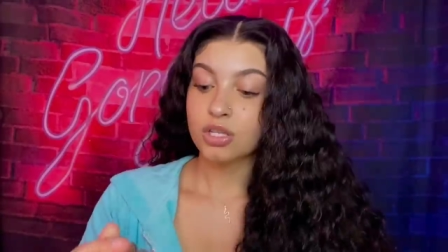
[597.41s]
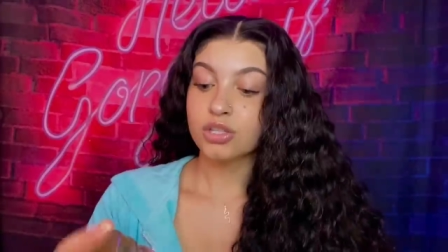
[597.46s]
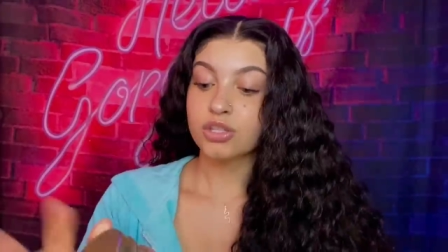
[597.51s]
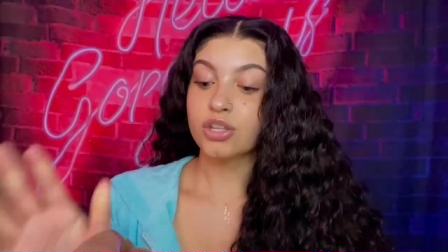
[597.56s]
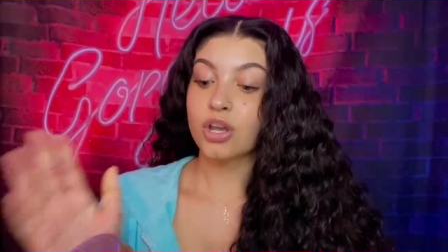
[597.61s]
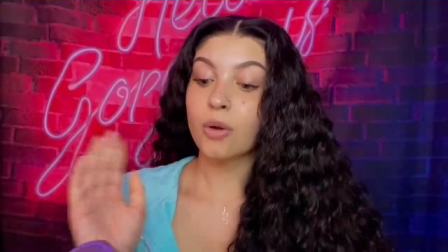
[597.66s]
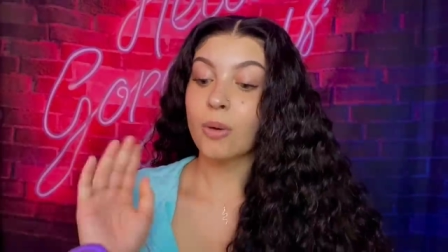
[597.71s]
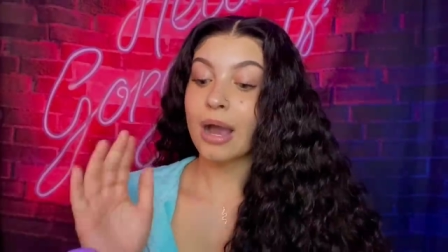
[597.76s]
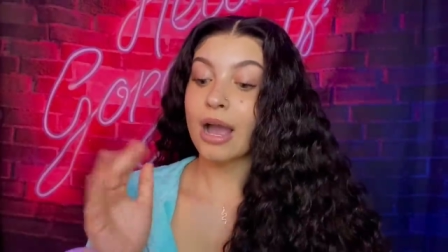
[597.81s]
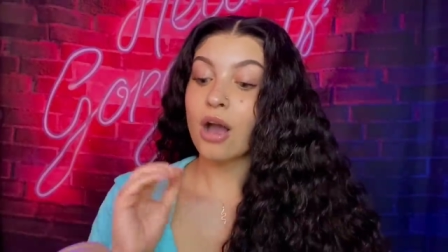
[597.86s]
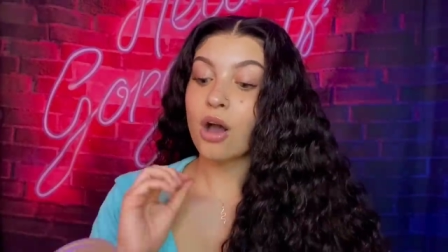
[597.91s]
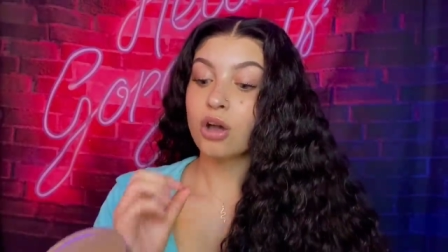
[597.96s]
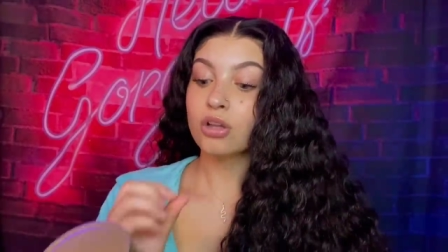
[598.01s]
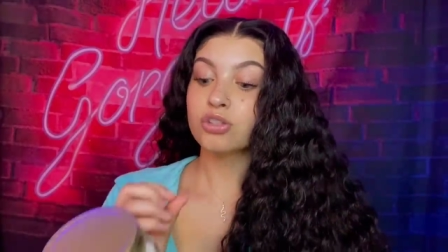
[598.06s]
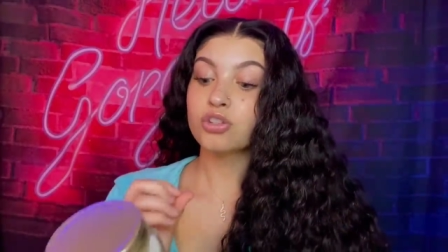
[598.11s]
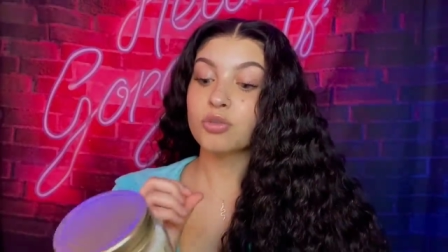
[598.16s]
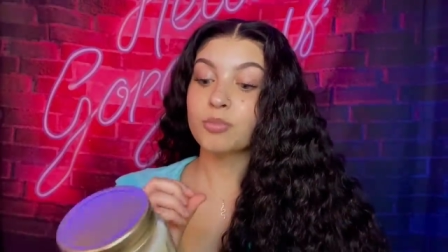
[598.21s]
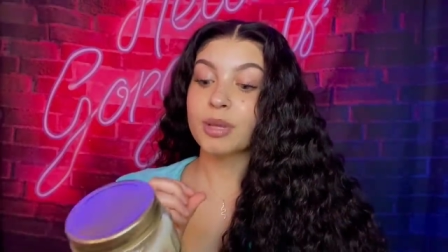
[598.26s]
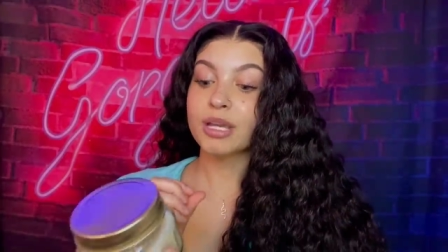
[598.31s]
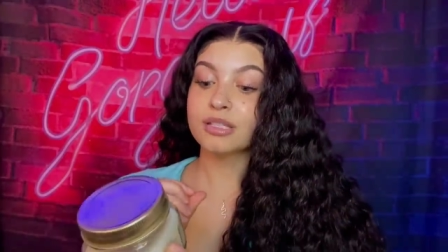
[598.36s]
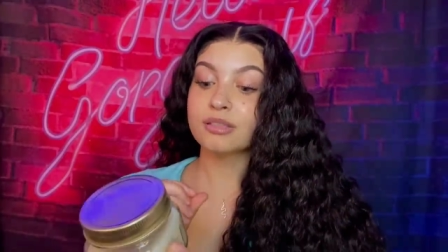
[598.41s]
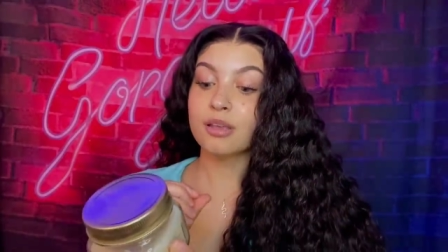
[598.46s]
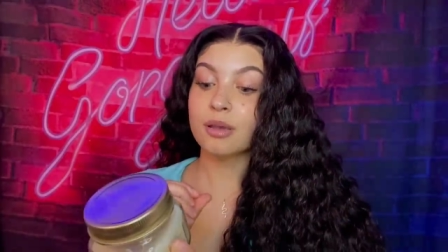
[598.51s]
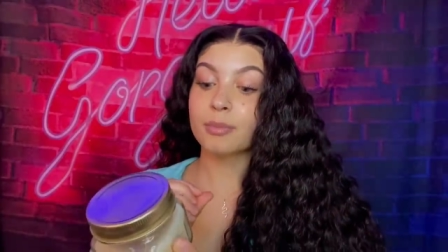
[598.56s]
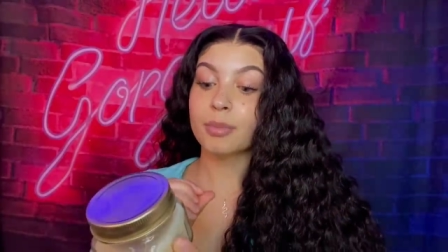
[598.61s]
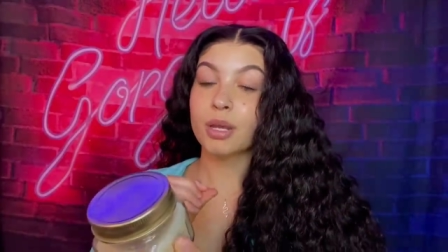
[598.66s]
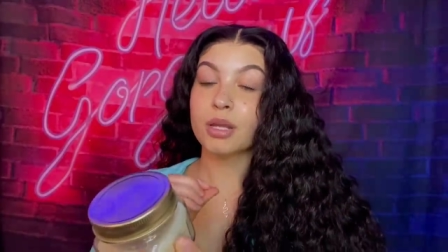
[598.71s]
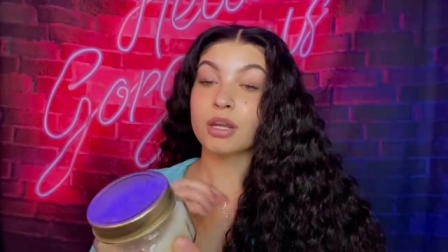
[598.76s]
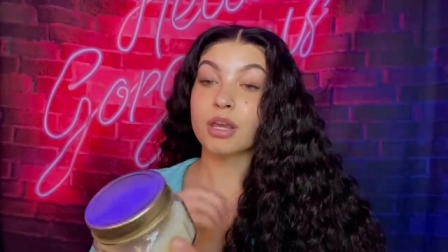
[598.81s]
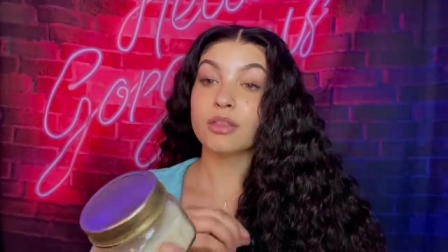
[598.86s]
So I also picked
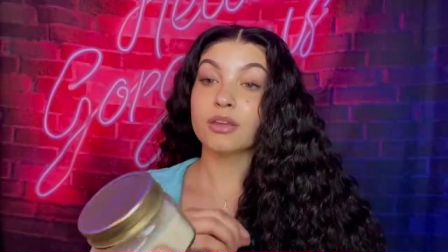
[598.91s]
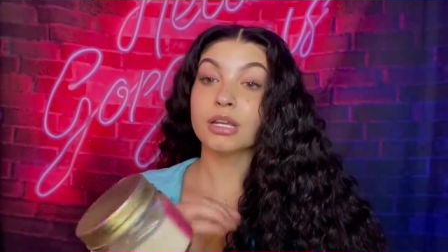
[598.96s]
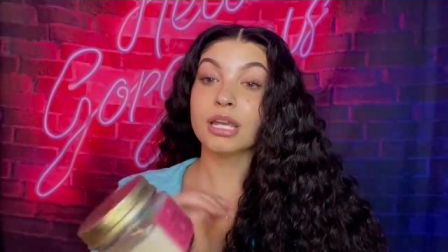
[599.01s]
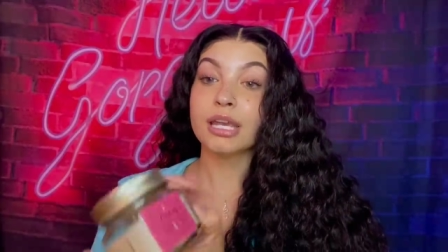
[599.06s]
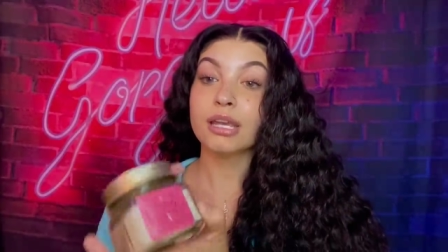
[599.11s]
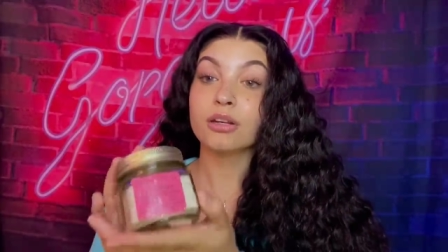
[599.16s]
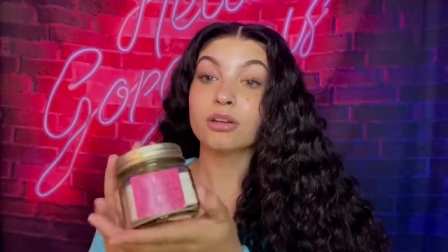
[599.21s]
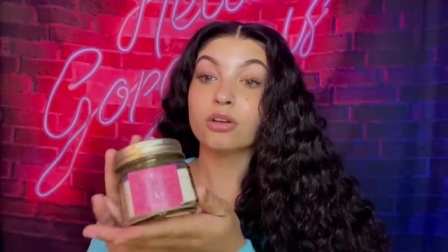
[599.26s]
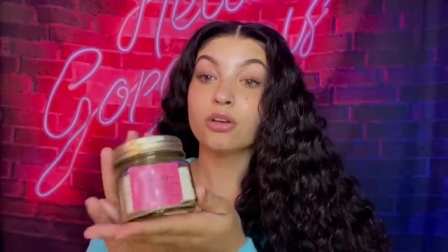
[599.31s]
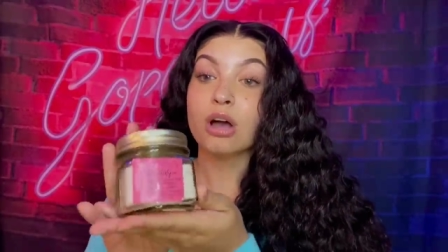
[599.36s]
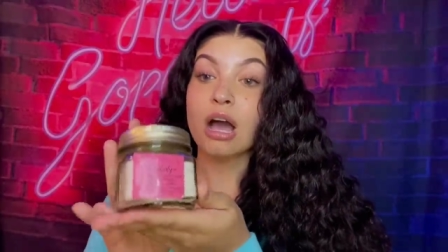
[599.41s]
up another candle.